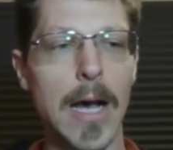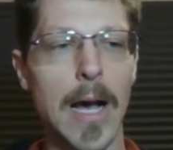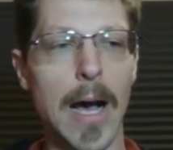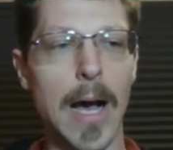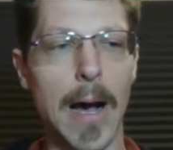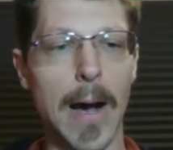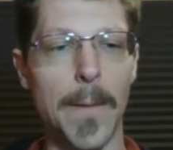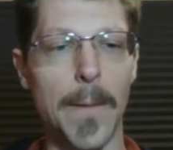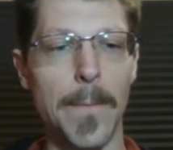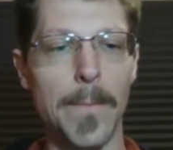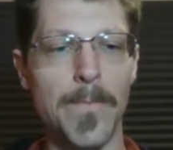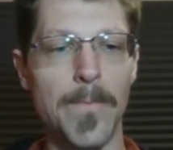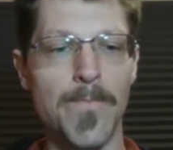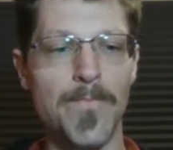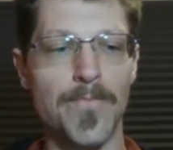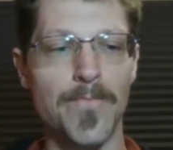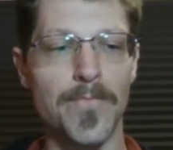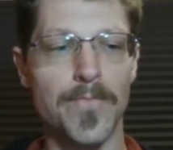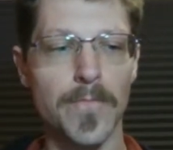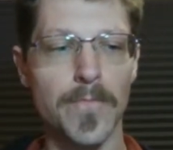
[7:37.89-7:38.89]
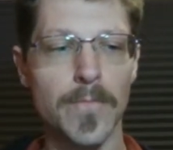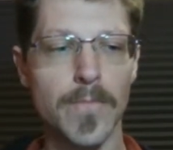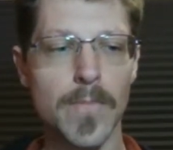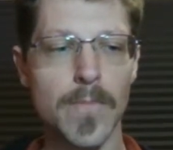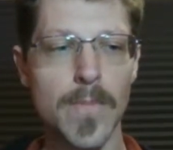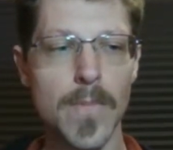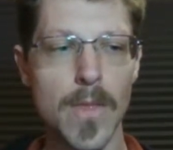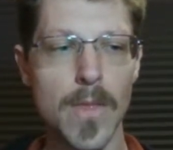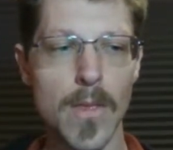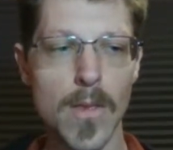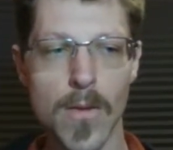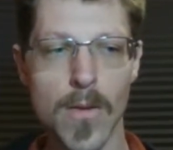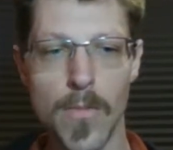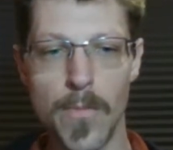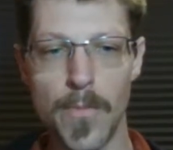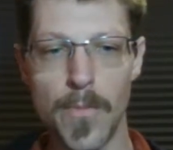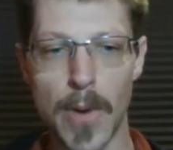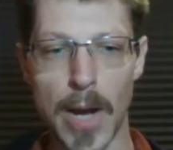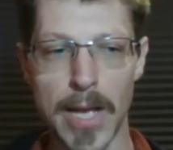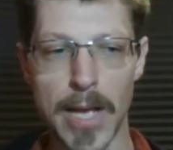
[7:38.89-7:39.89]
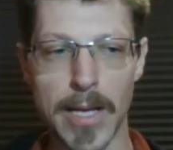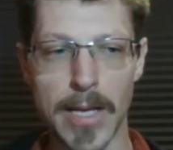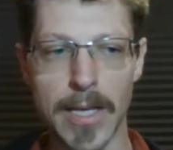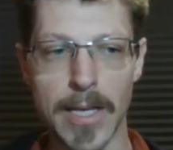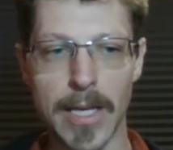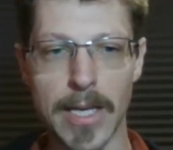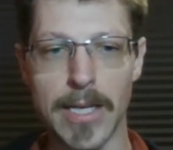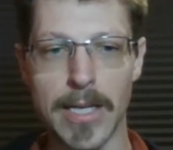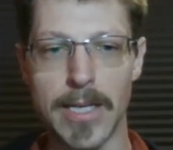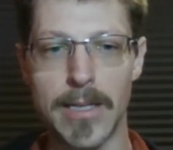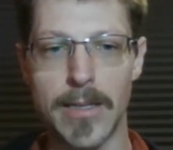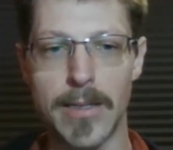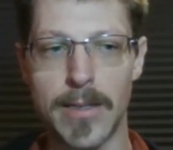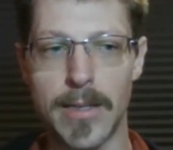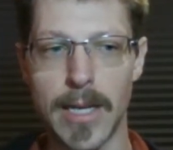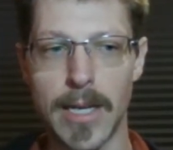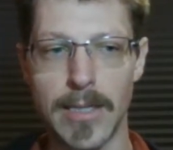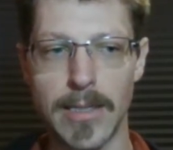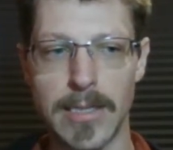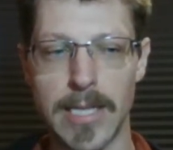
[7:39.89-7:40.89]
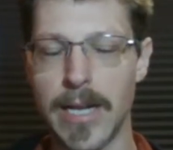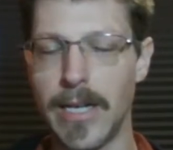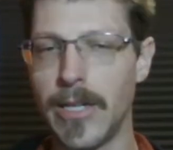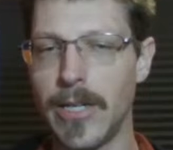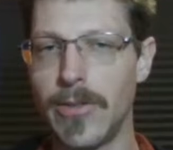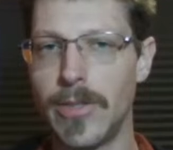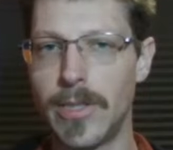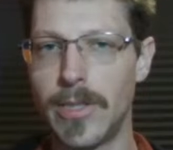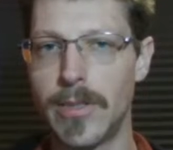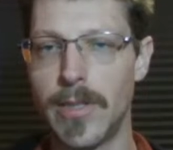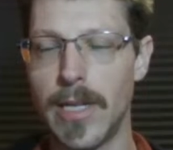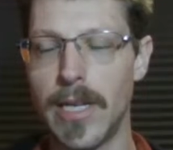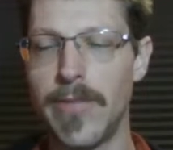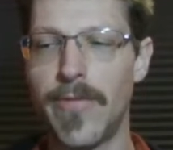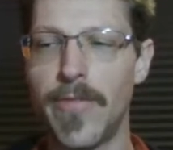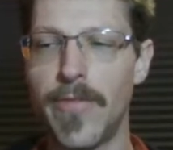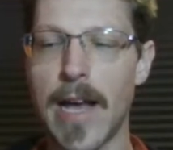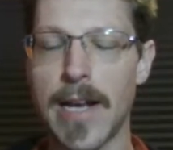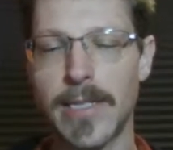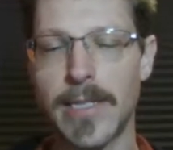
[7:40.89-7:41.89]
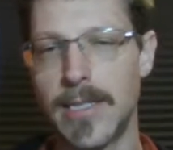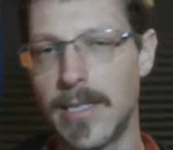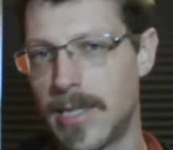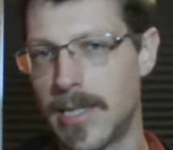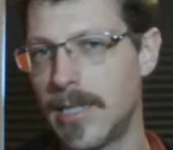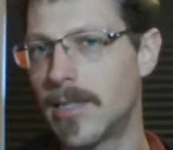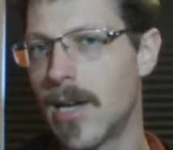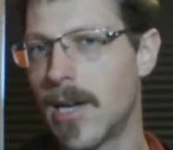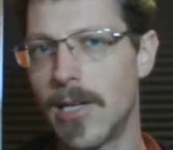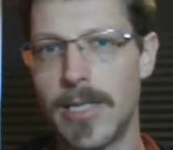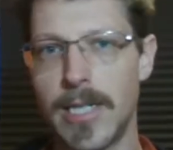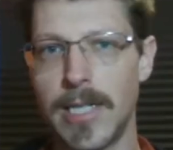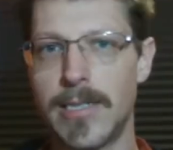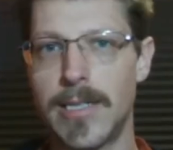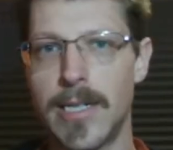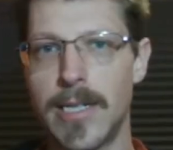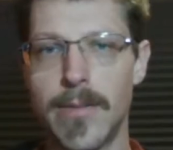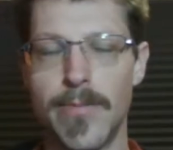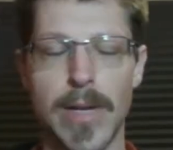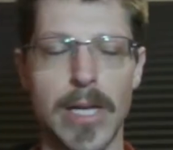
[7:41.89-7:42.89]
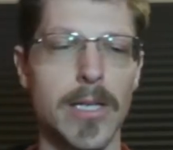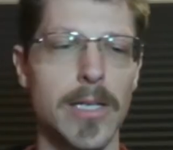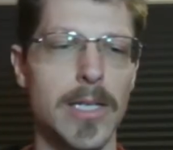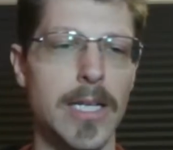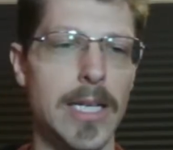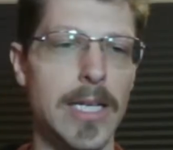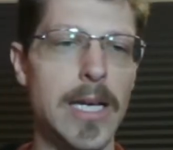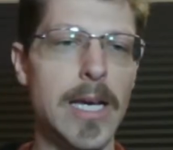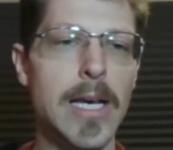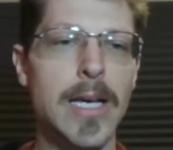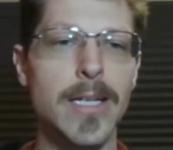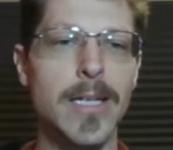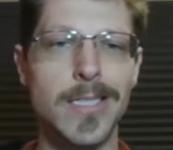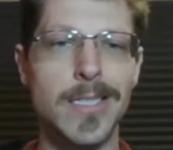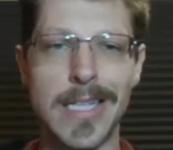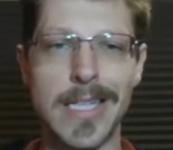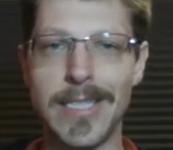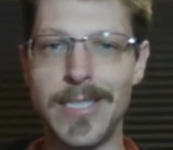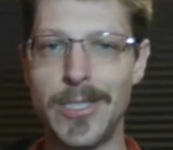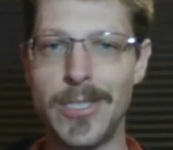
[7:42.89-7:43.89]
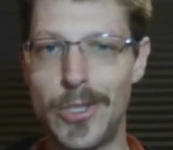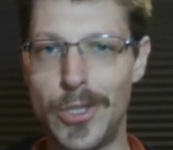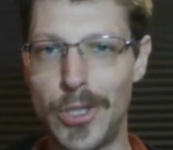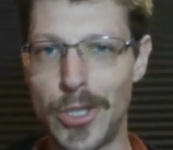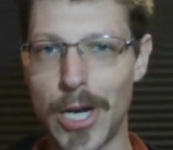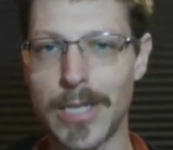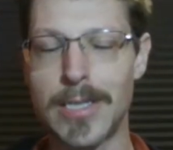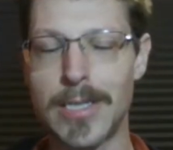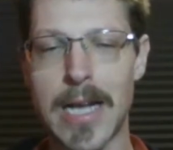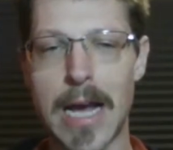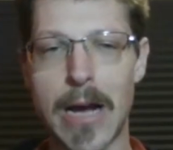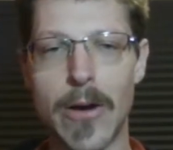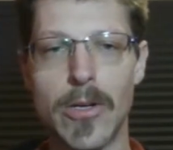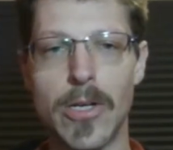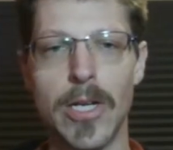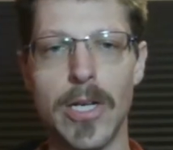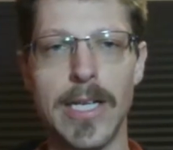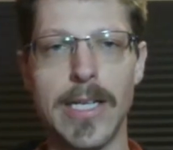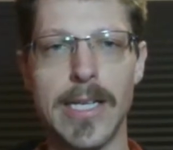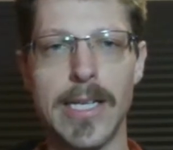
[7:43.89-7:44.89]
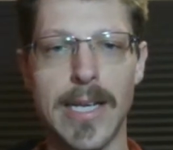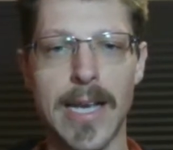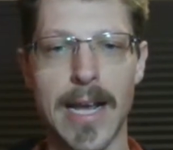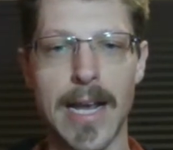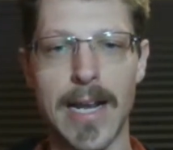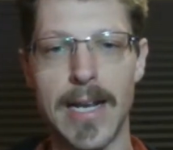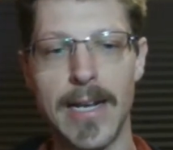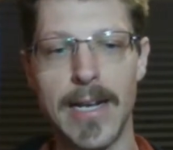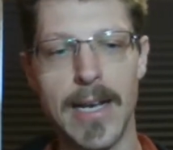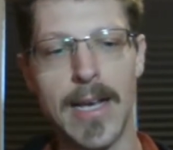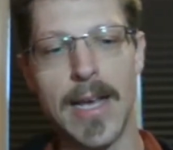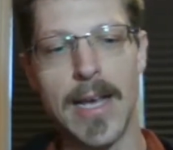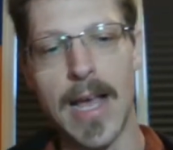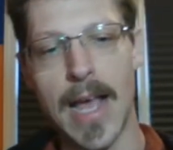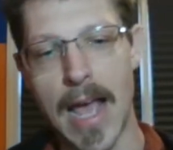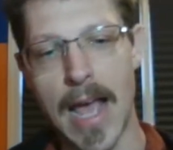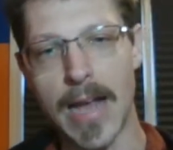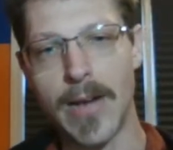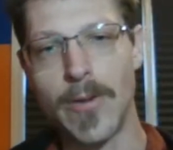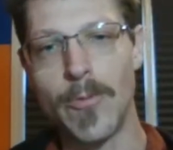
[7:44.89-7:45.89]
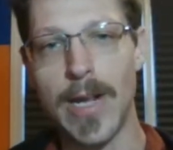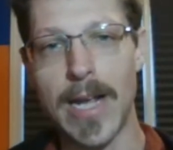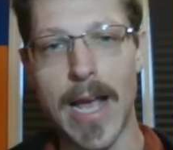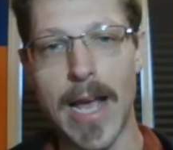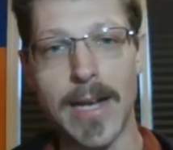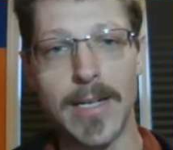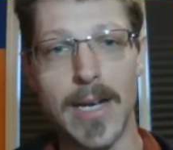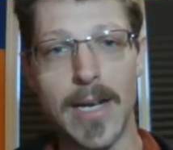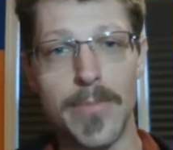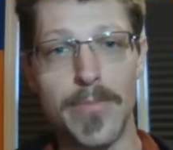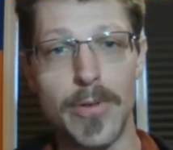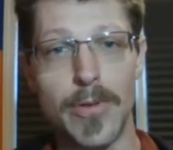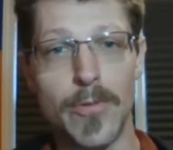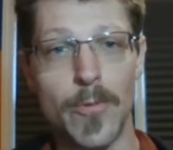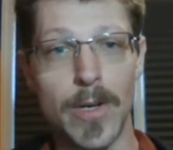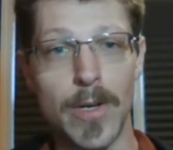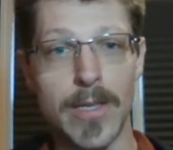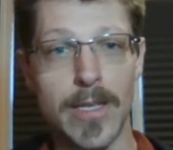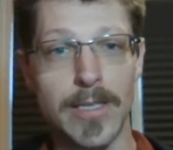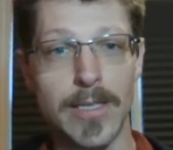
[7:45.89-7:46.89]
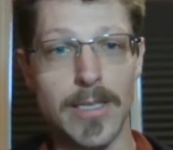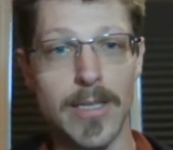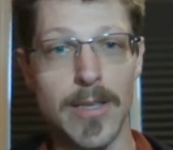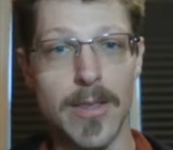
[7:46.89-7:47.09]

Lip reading: But he continues, he flexes his artistic ability, sees just how good he can get it, and we end up with his